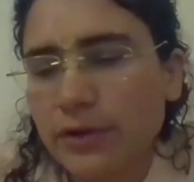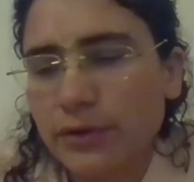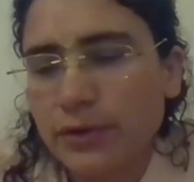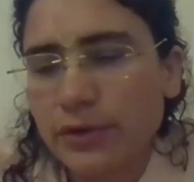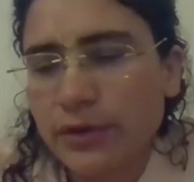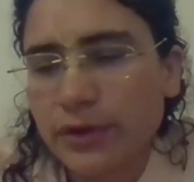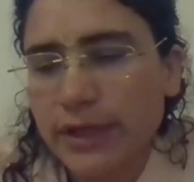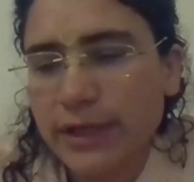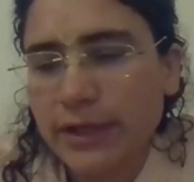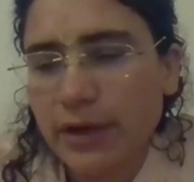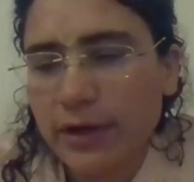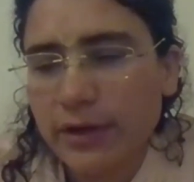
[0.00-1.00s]
or
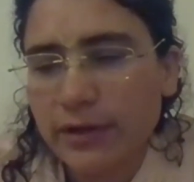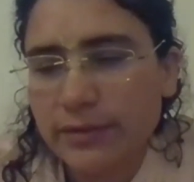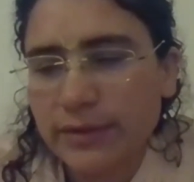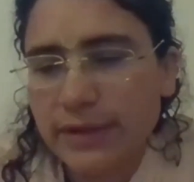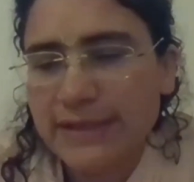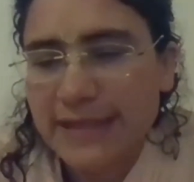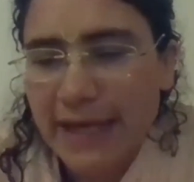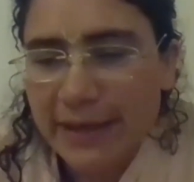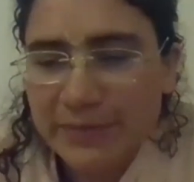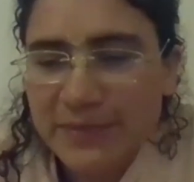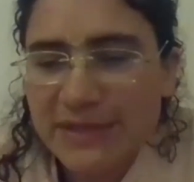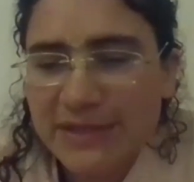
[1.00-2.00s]
in our
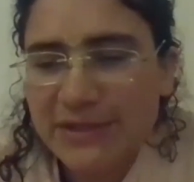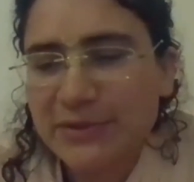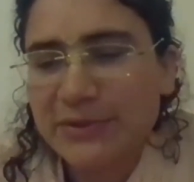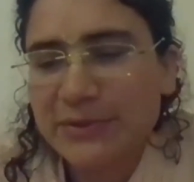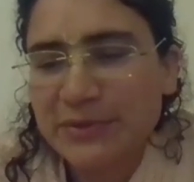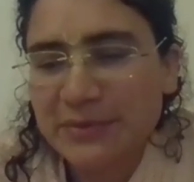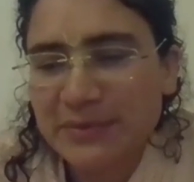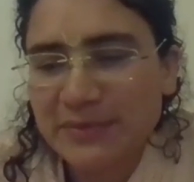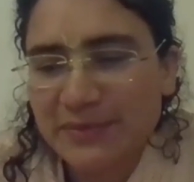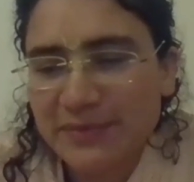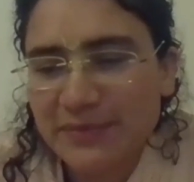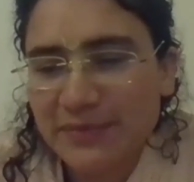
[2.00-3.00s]
attempts to
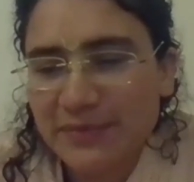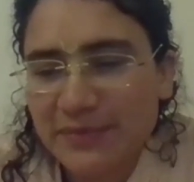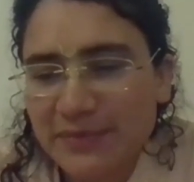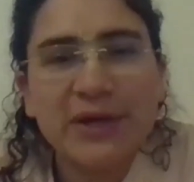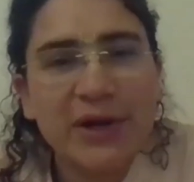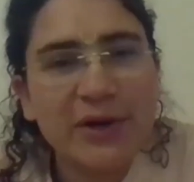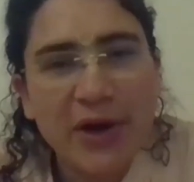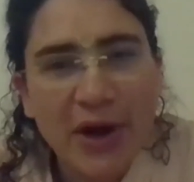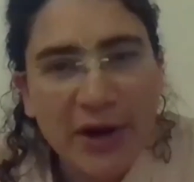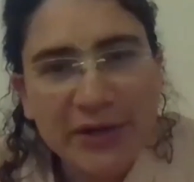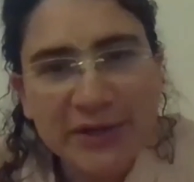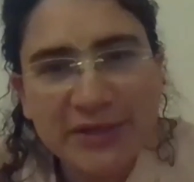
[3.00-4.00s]
open our
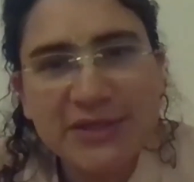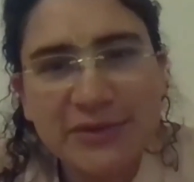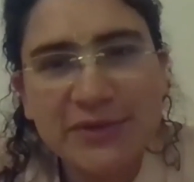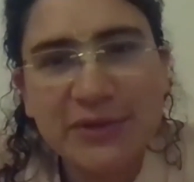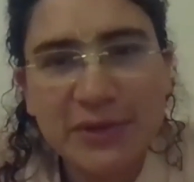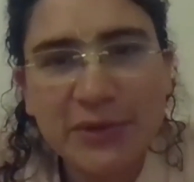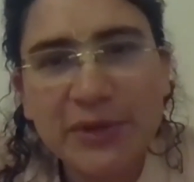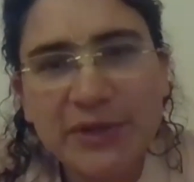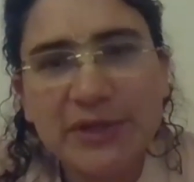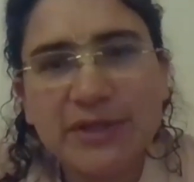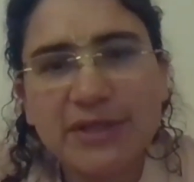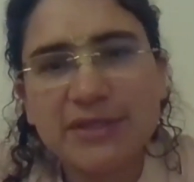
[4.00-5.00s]
hearts to the
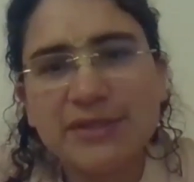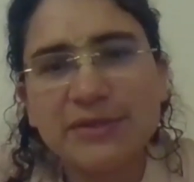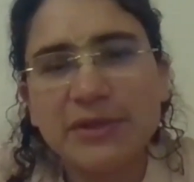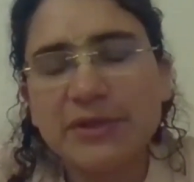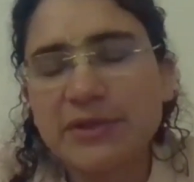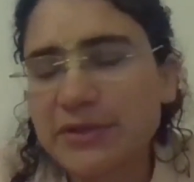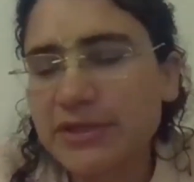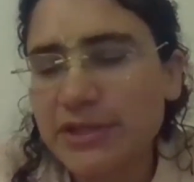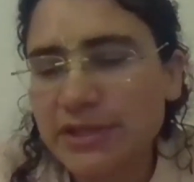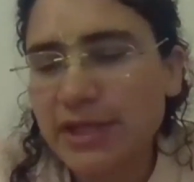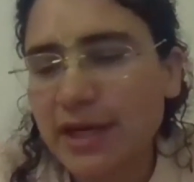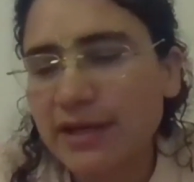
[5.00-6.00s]
Lord, to Lord
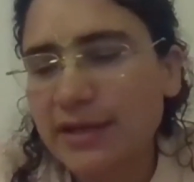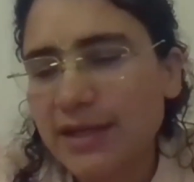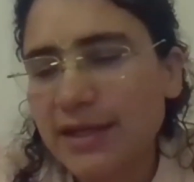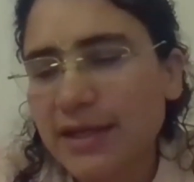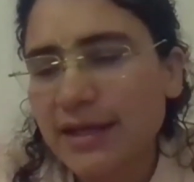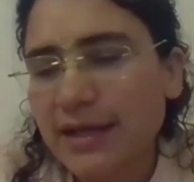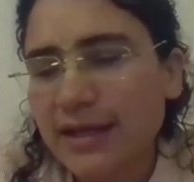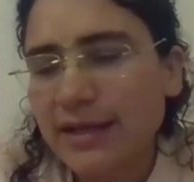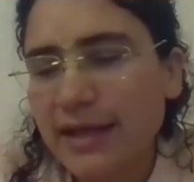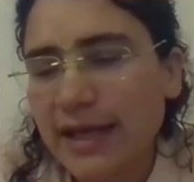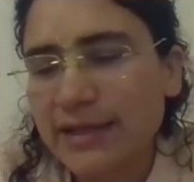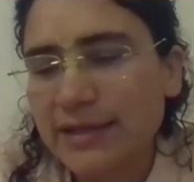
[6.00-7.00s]
Krishna,
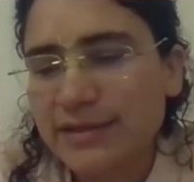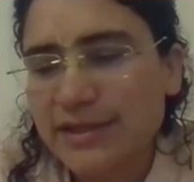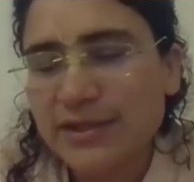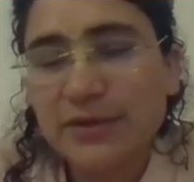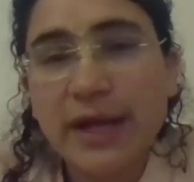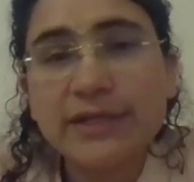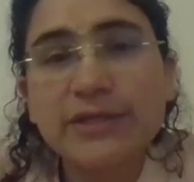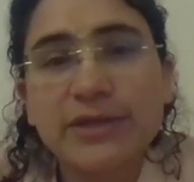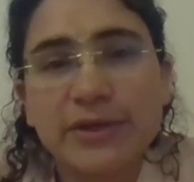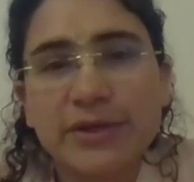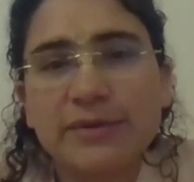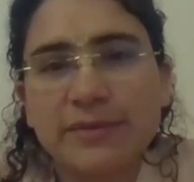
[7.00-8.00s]
then
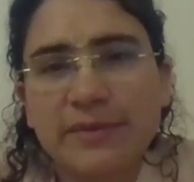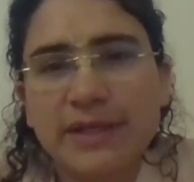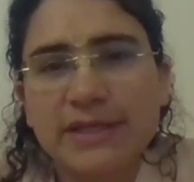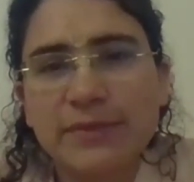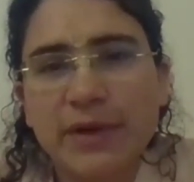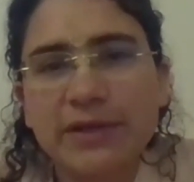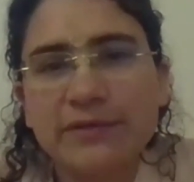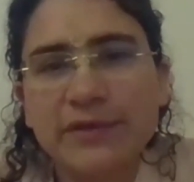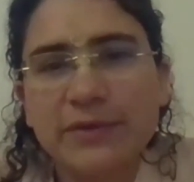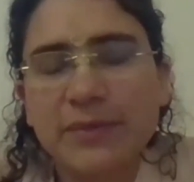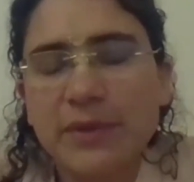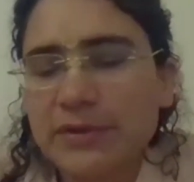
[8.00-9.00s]
surrender is one of
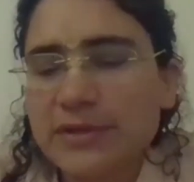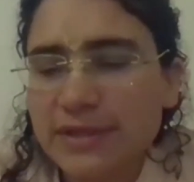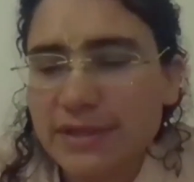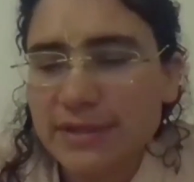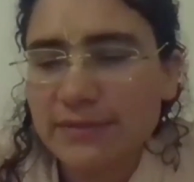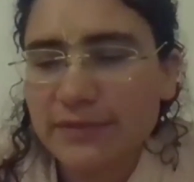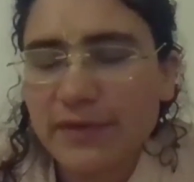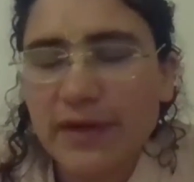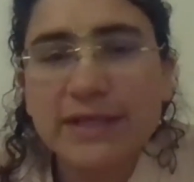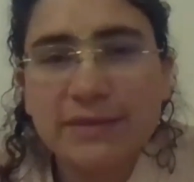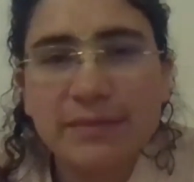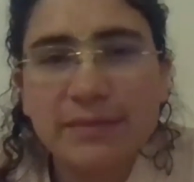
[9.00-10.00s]
the most
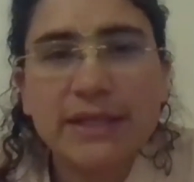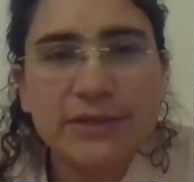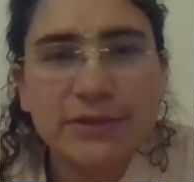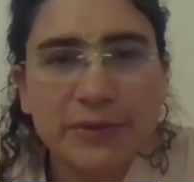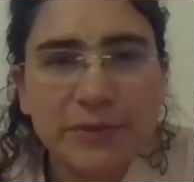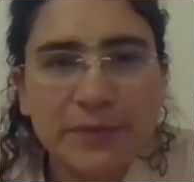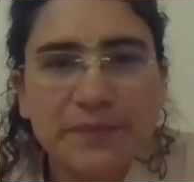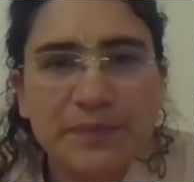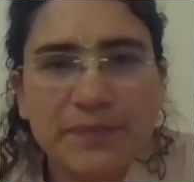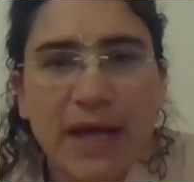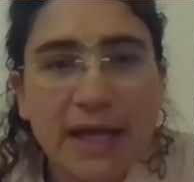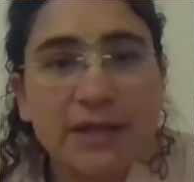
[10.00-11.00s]
fundamental
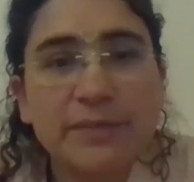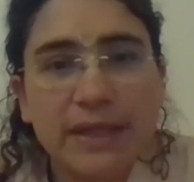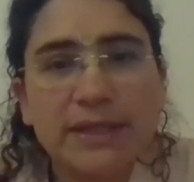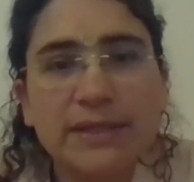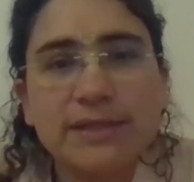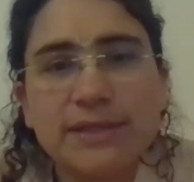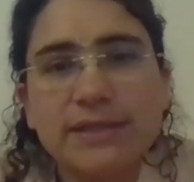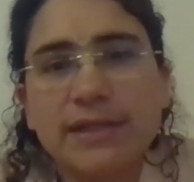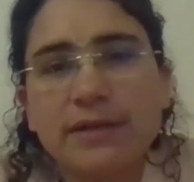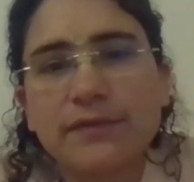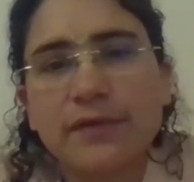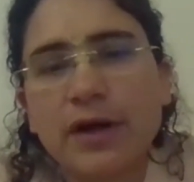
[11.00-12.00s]
elements
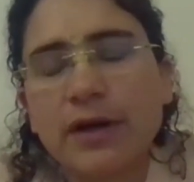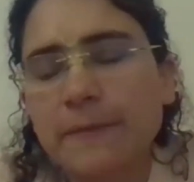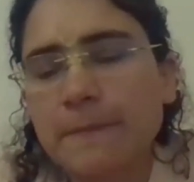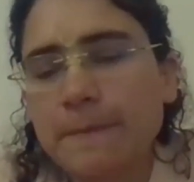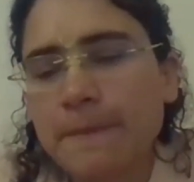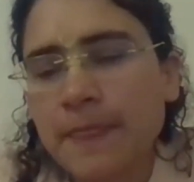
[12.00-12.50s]
of our